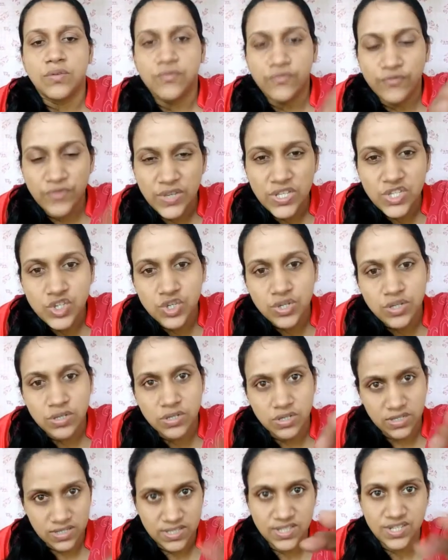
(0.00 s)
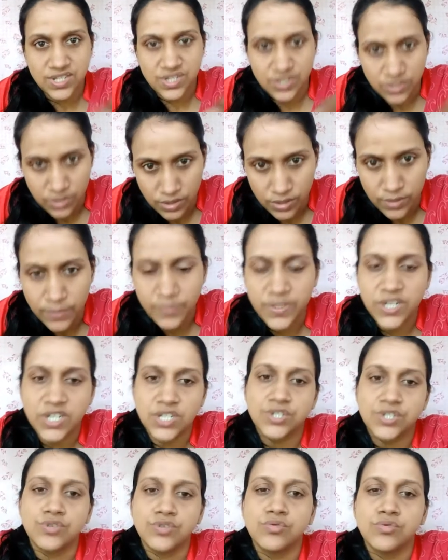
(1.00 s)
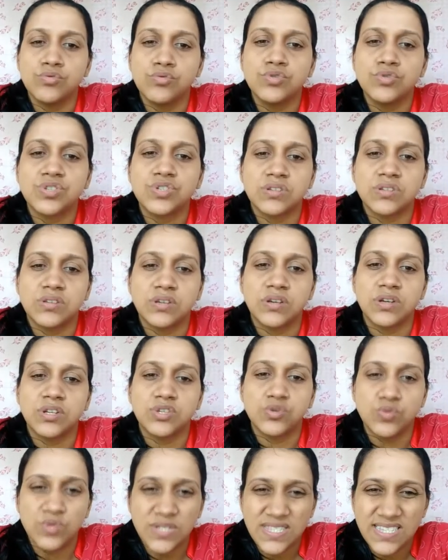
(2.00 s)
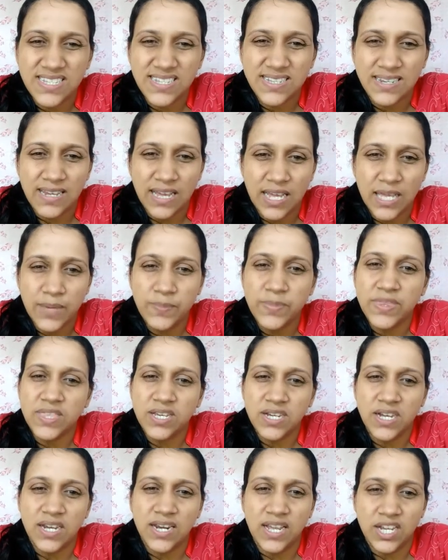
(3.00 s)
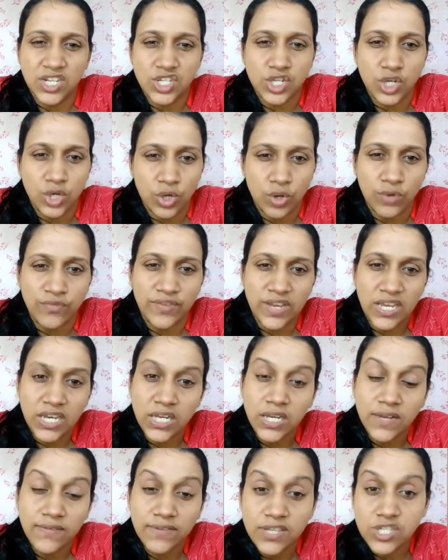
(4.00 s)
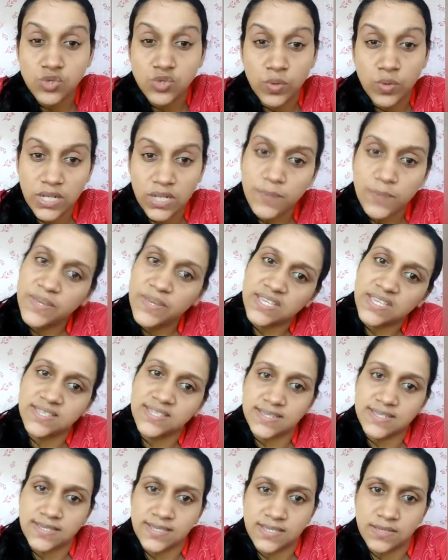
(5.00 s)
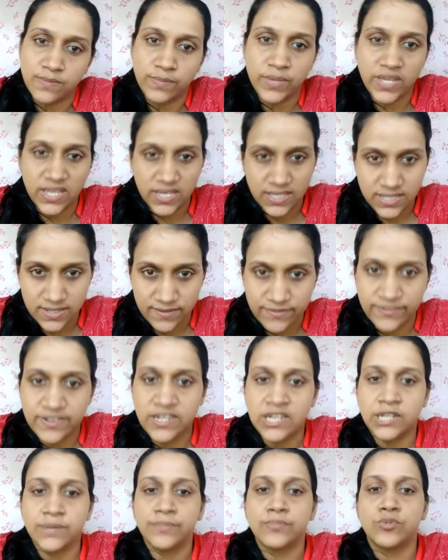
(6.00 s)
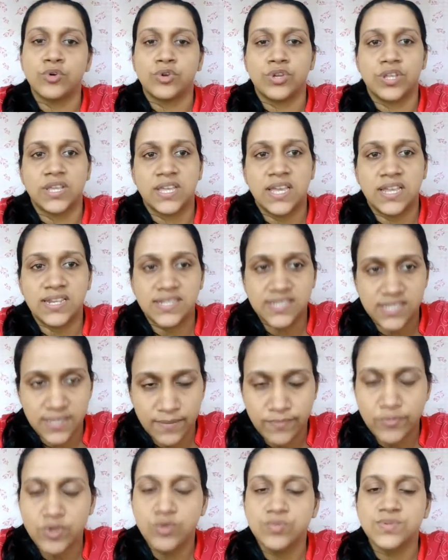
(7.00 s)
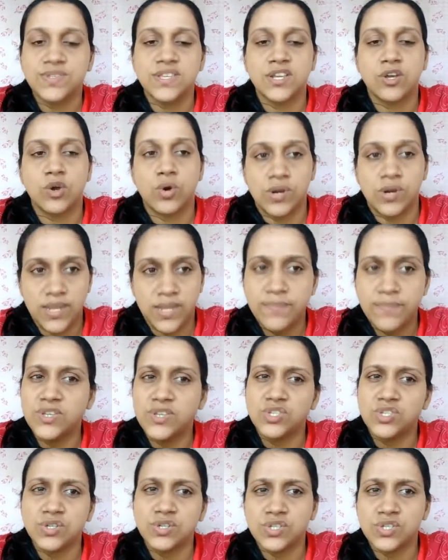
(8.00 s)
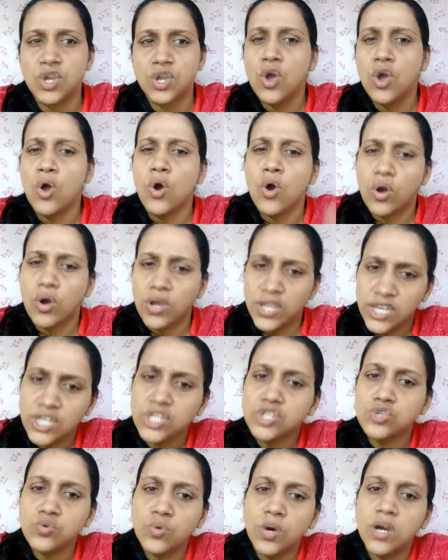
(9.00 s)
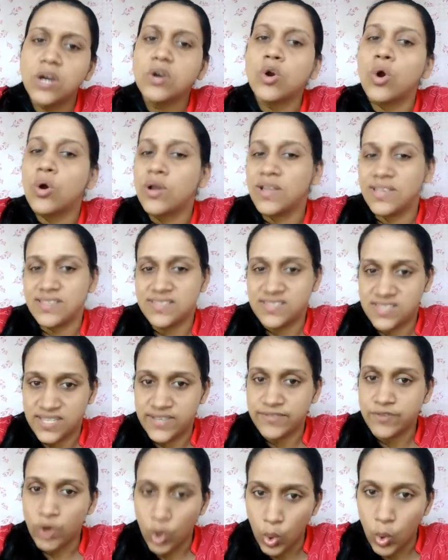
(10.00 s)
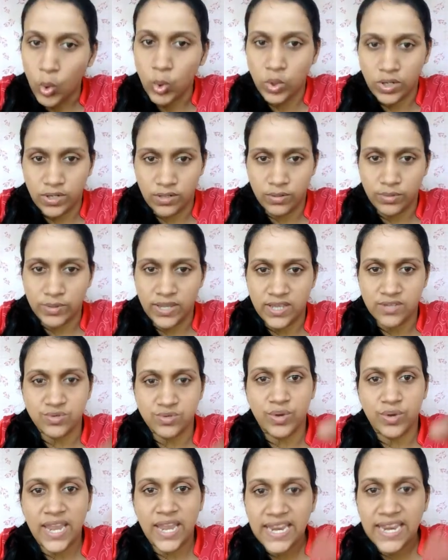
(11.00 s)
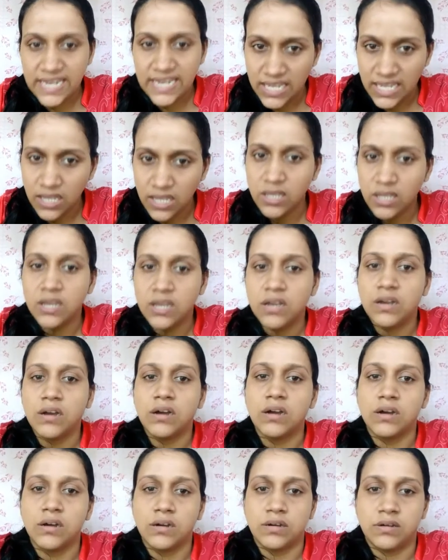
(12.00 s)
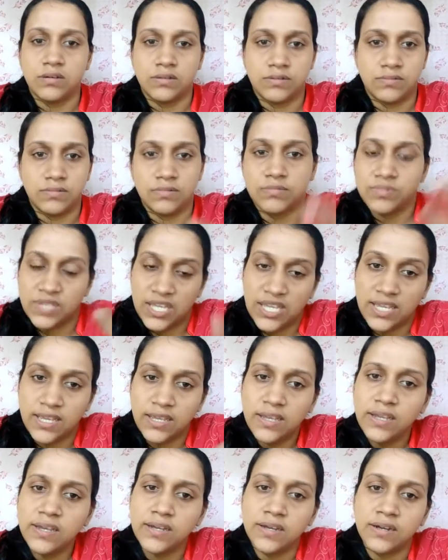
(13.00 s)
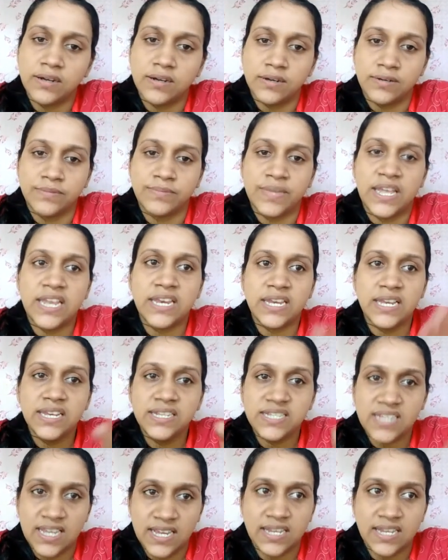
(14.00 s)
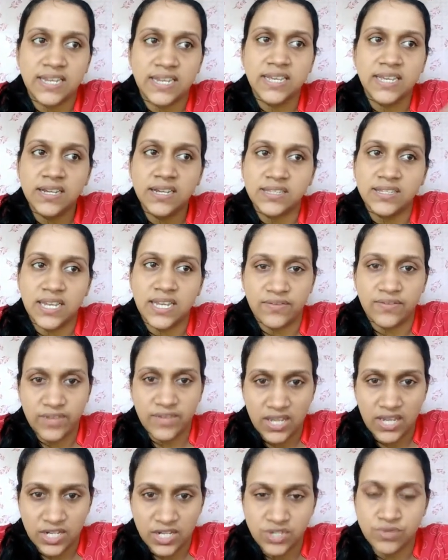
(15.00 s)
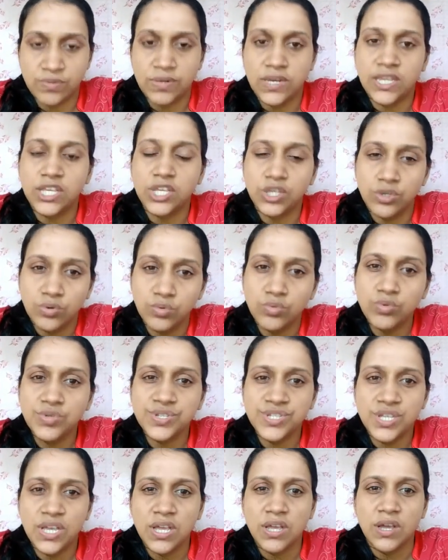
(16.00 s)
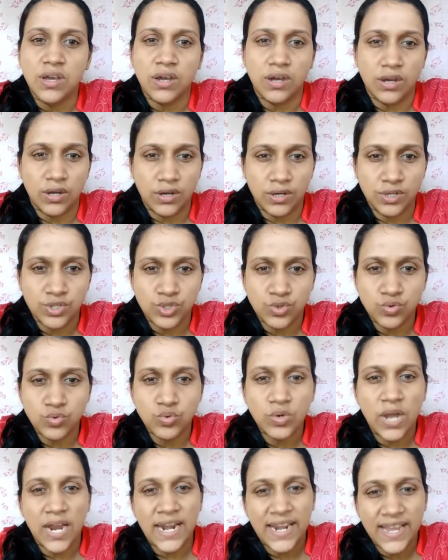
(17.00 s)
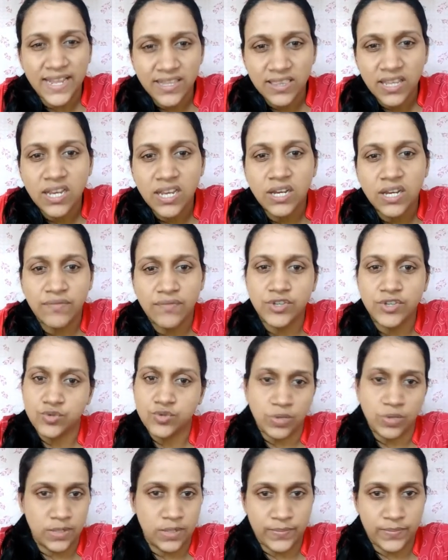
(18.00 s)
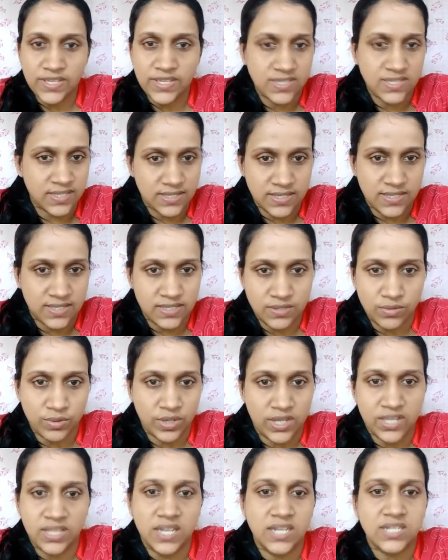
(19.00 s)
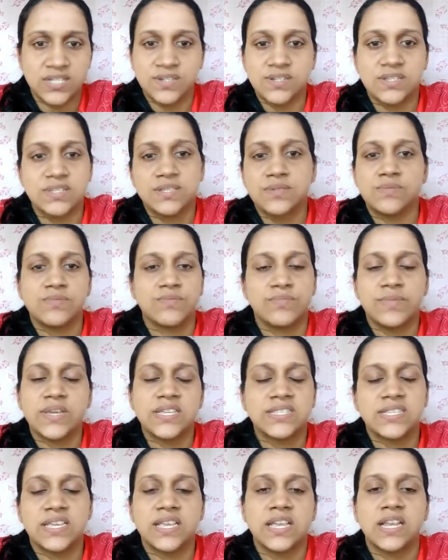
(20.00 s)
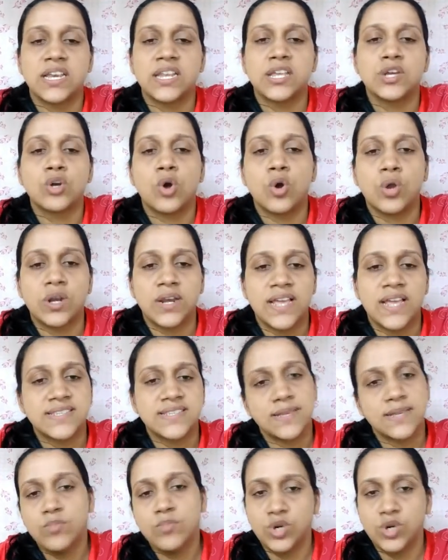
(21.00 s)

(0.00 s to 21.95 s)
which is a term that is used to describe the connection of individual pieces, be it a film or you can say music or images, into a cohesive whole. Okay, so any any technique that we actually use to connect the individual pieces, okay, that is basically called as a